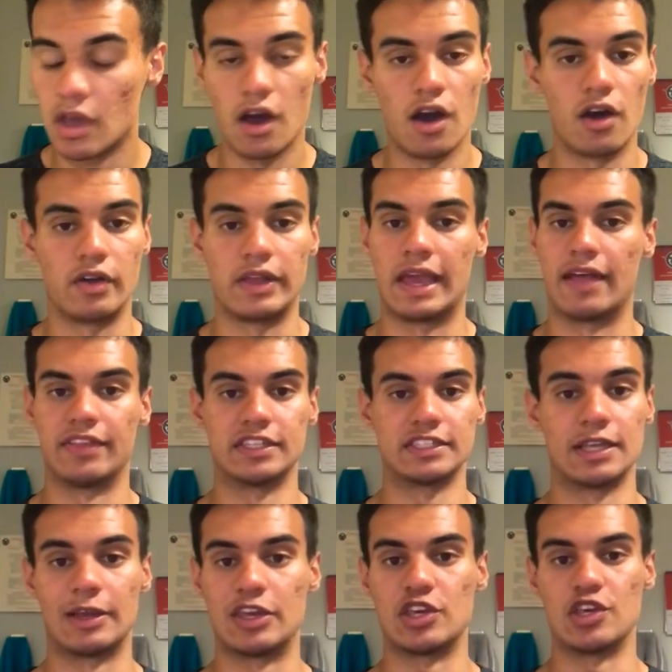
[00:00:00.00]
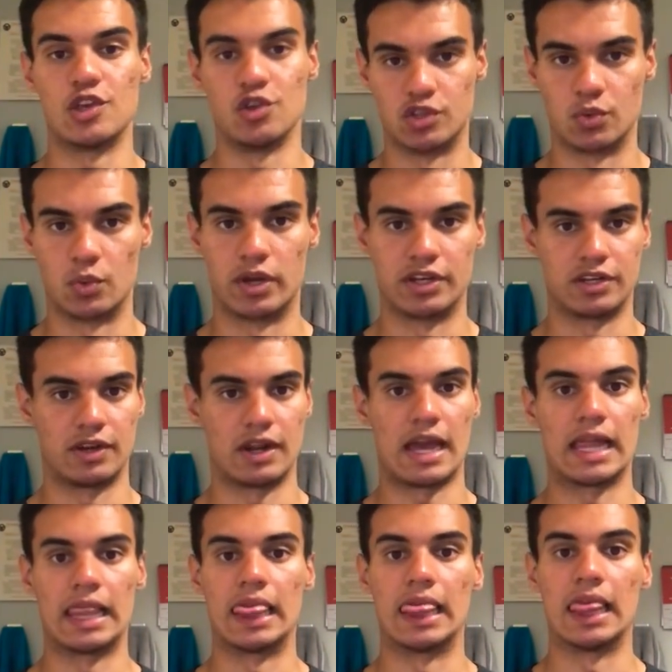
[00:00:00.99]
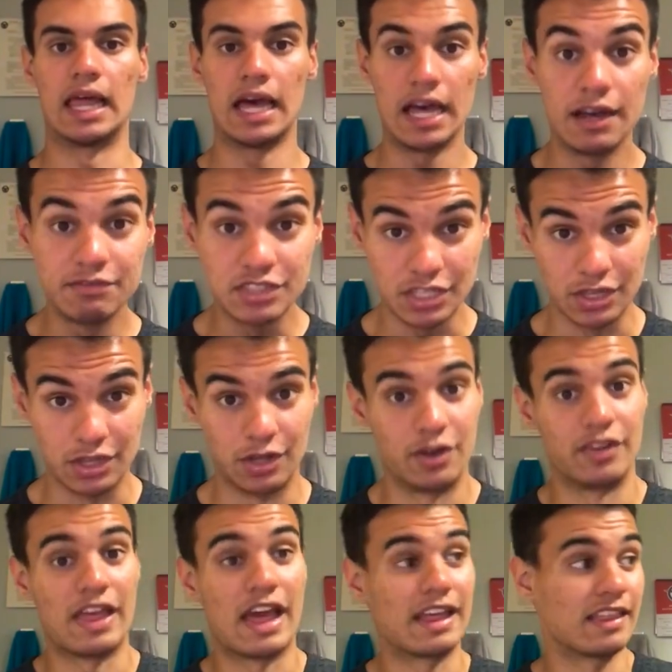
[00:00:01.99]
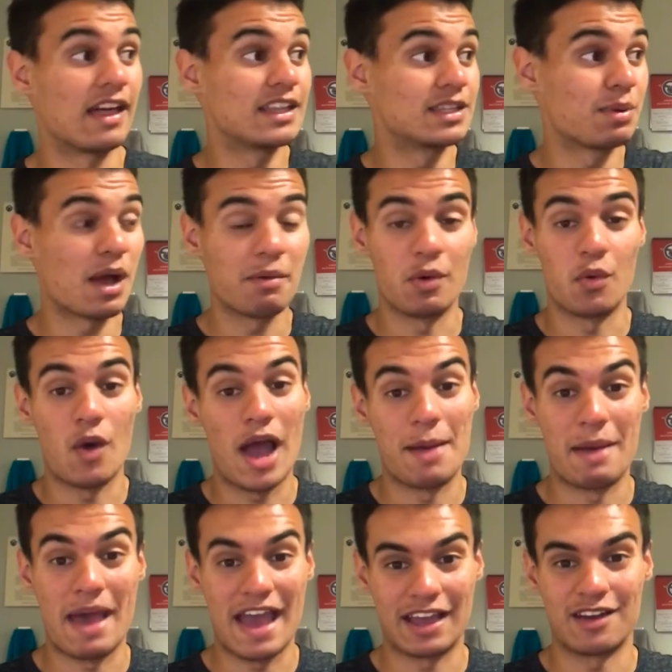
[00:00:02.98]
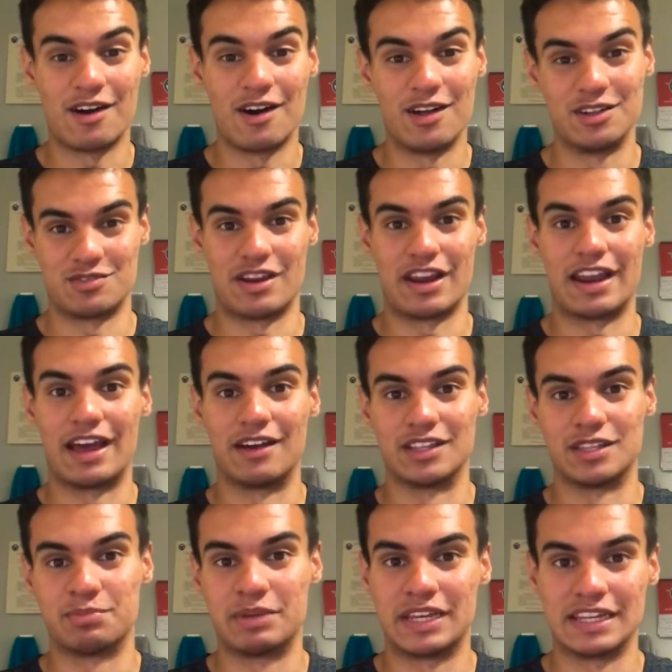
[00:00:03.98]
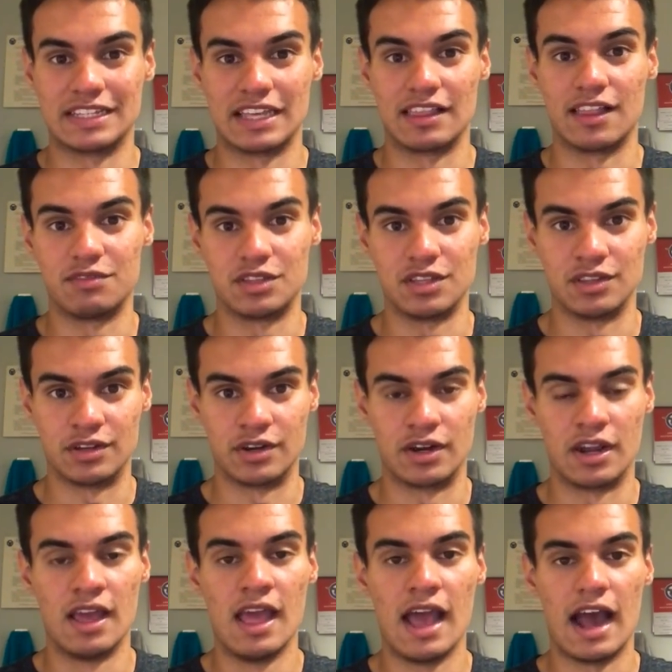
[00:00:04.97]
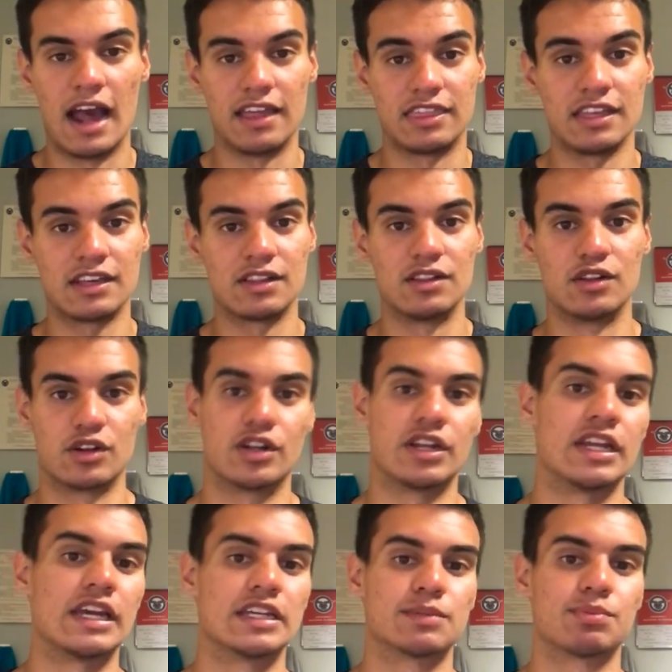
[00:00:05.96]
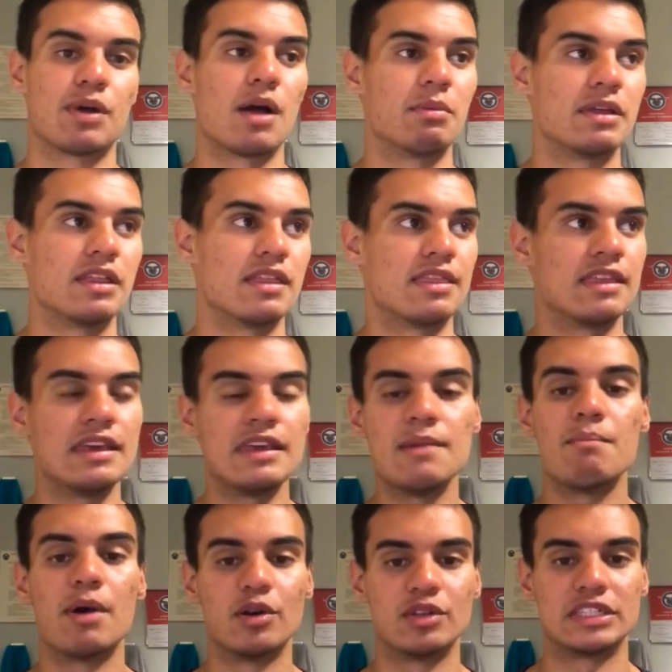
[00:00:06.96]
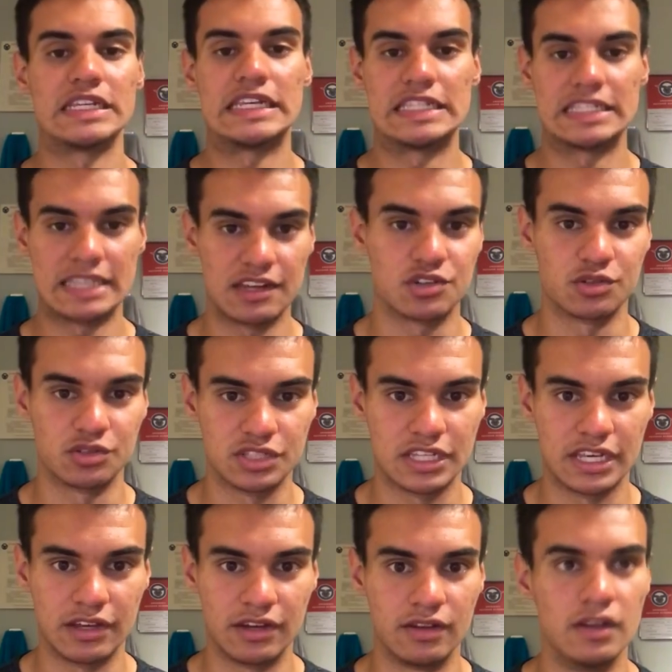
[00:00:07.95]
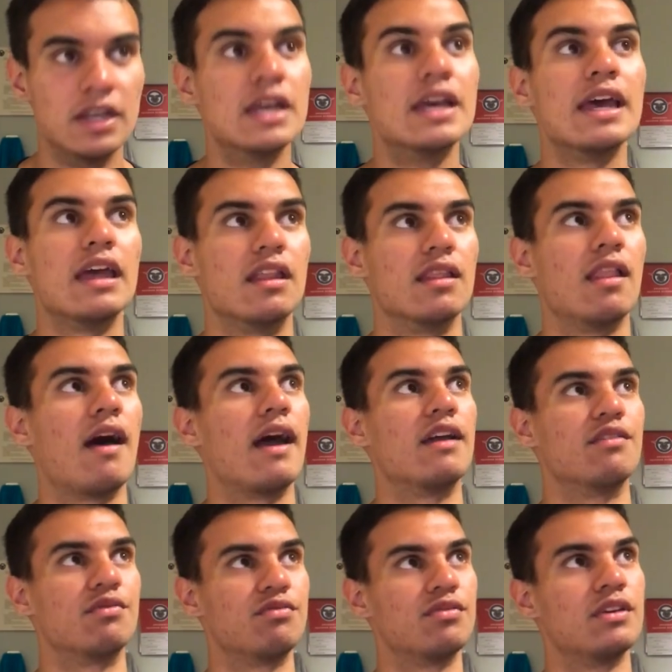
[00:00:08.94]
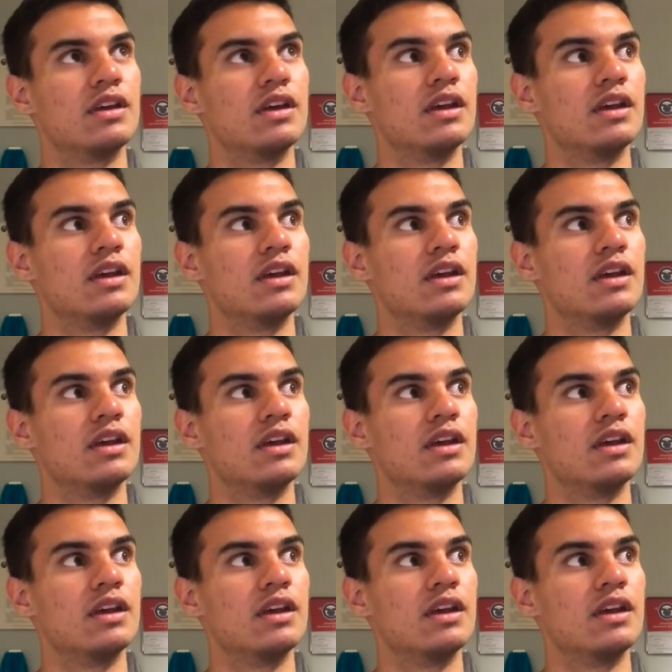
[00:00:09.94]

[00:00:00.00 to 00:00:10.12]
Oh yeah, this is a huge one, dude. I love to learn. That's probably why I'm at college right now. It's because I love to learn. I think learning is probably the most essential skill in life,